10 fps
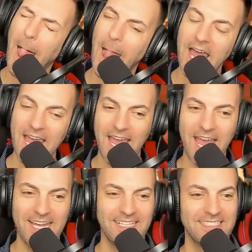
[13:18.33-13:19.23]

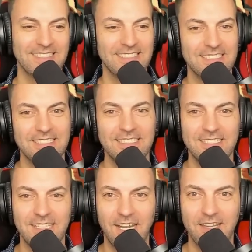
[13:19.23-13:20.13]
Ah!
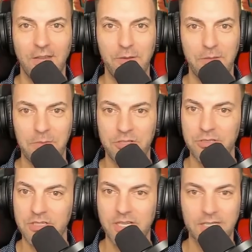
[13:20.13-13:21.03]
I thought we might be able to do
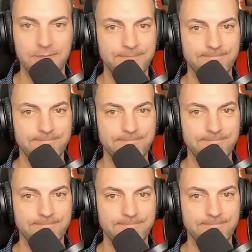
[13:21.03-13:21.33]
it there.